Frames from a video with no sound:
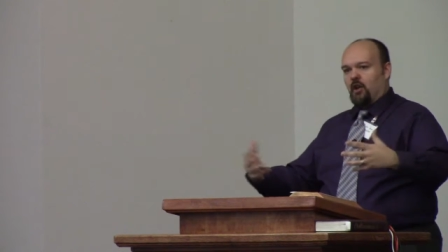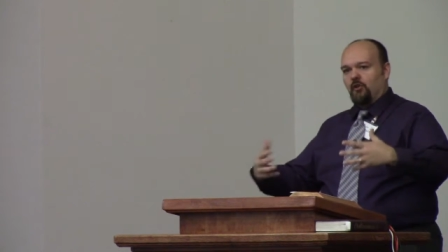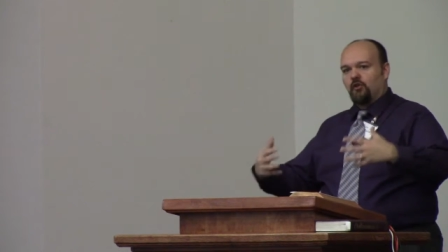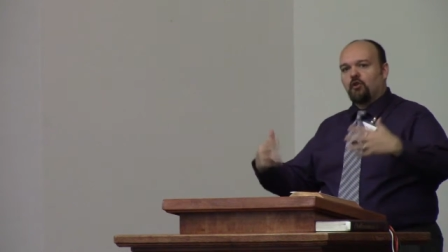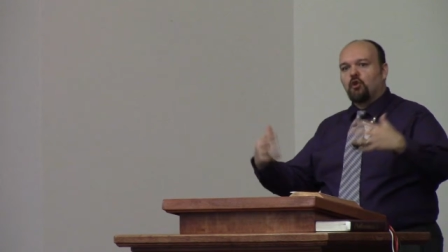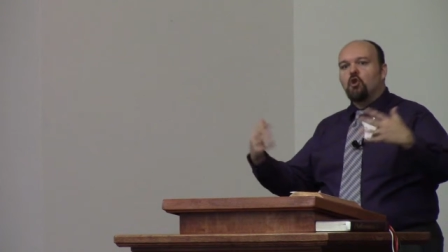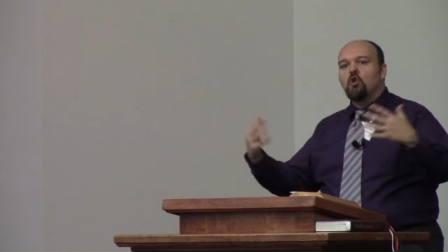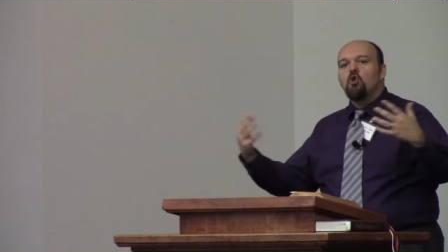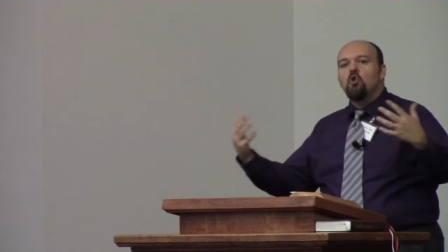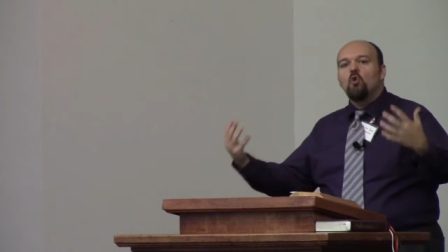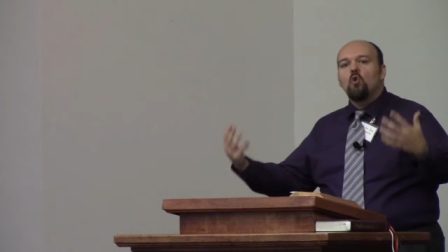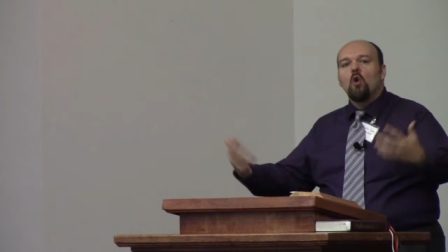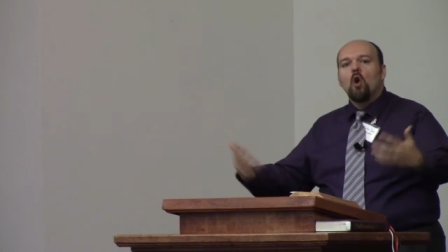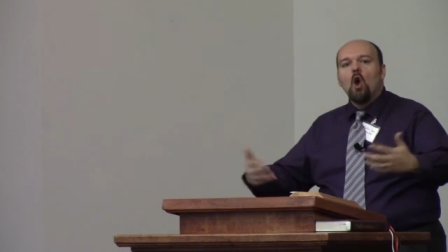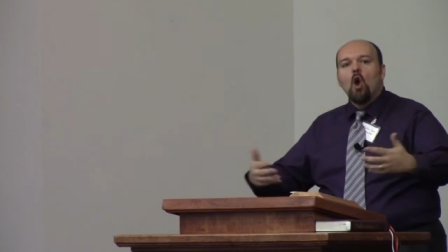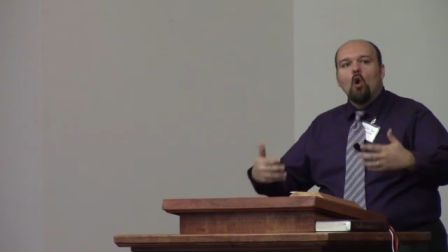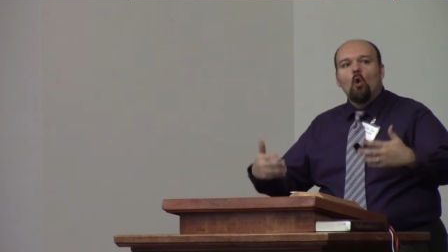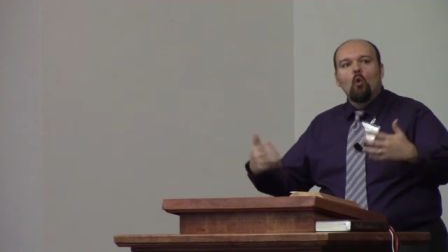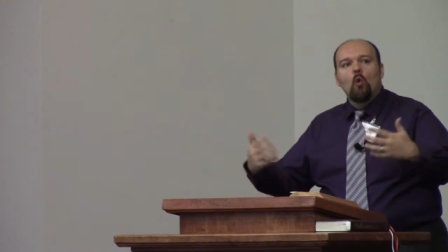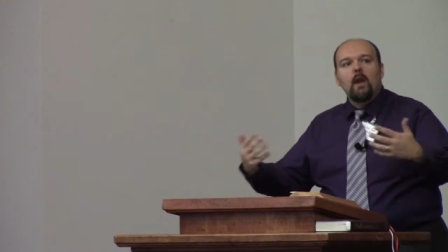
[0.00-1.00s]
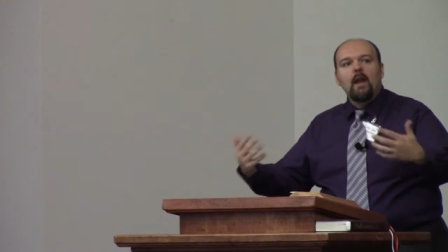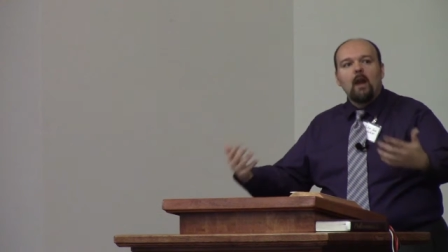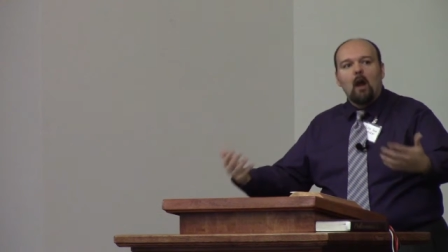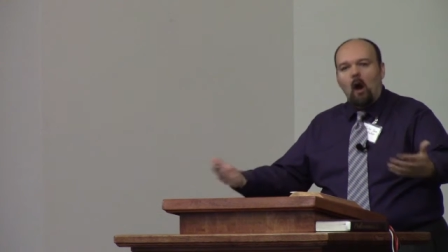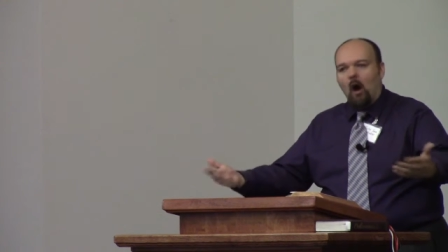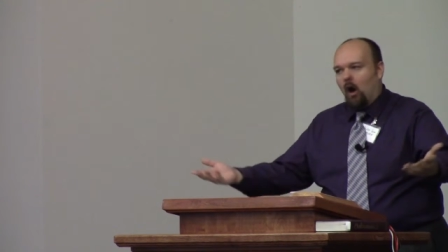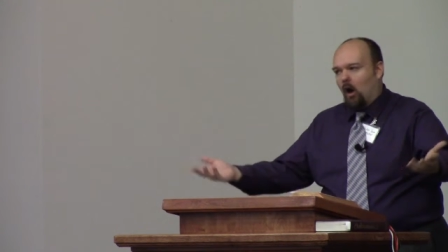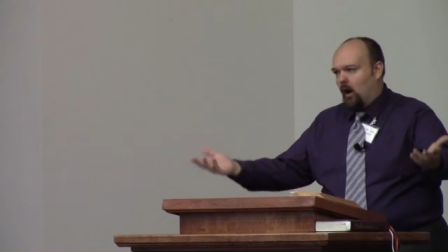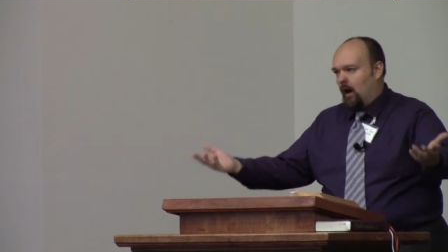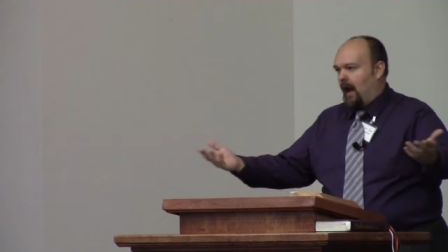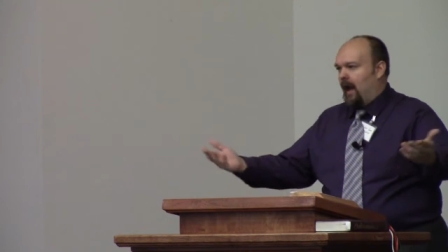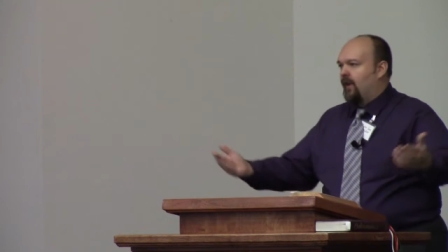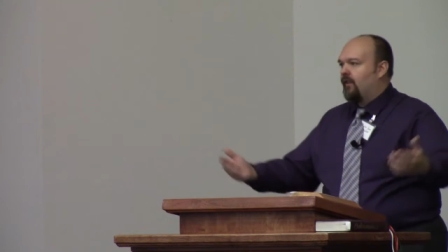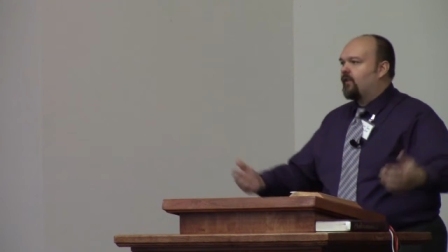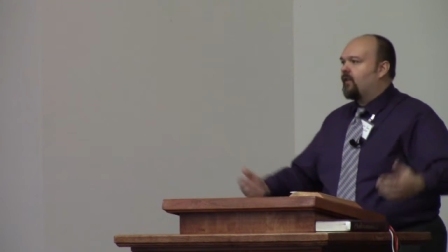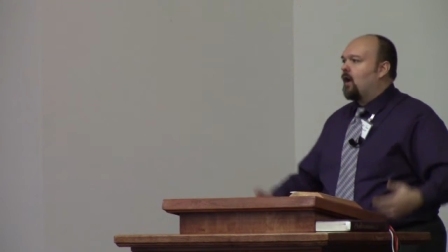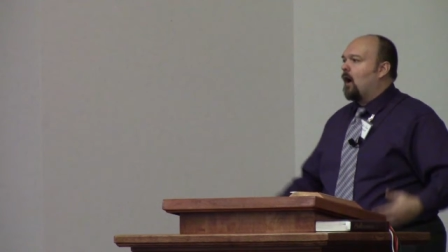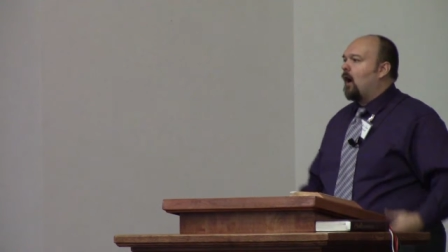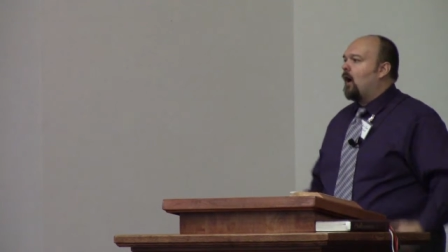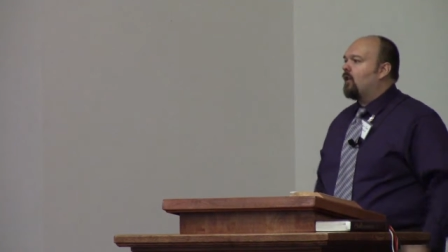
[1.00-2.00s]
as who we are
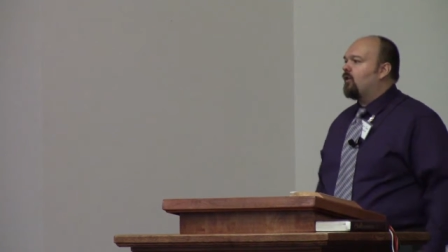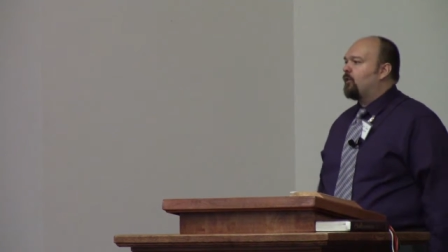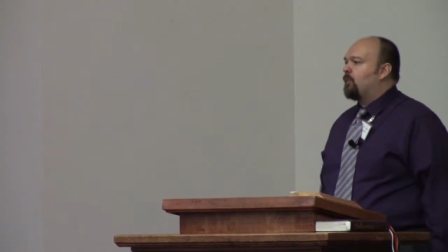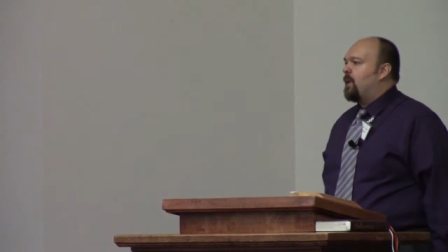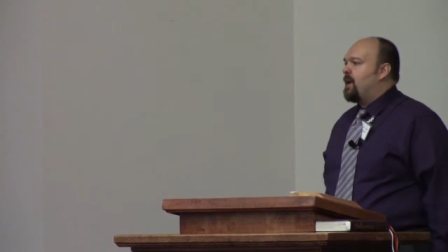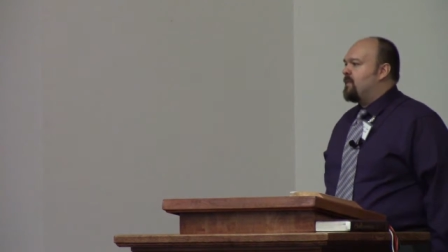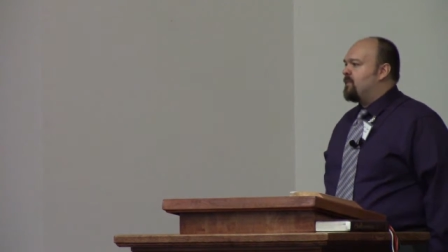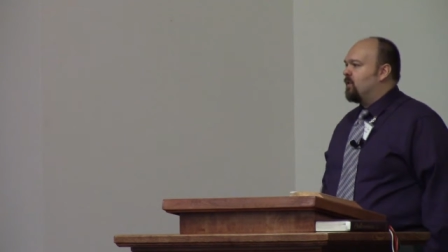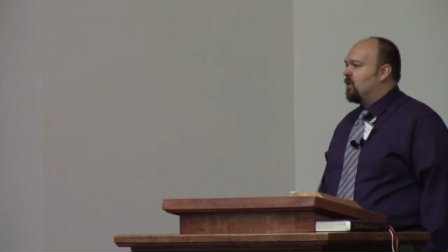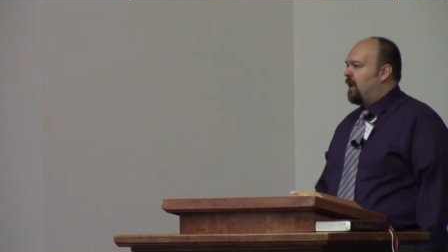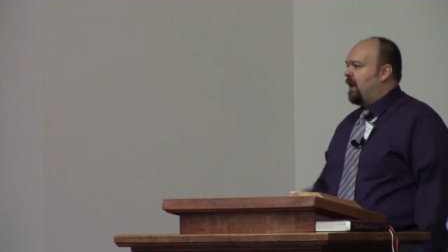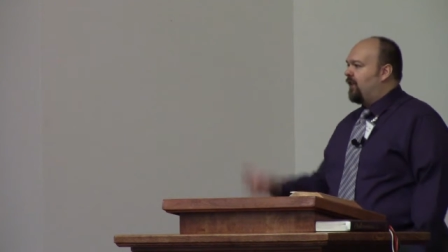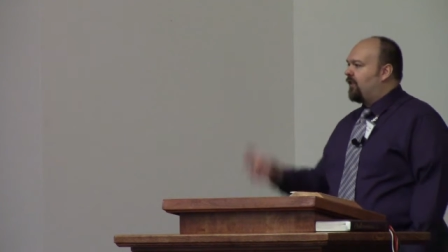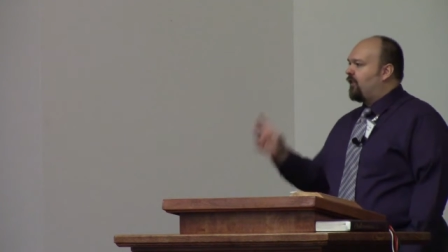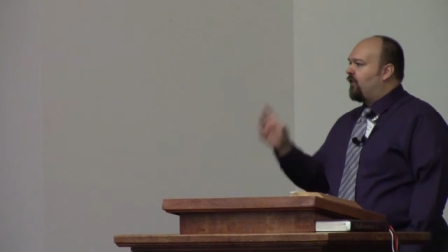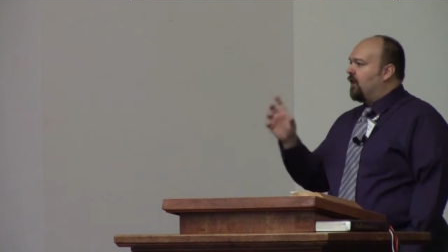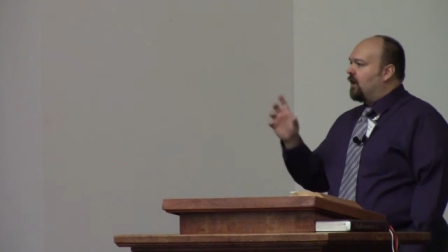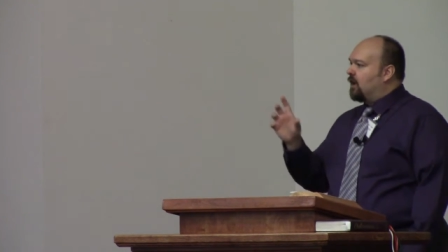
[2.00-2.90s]
as God's people, is the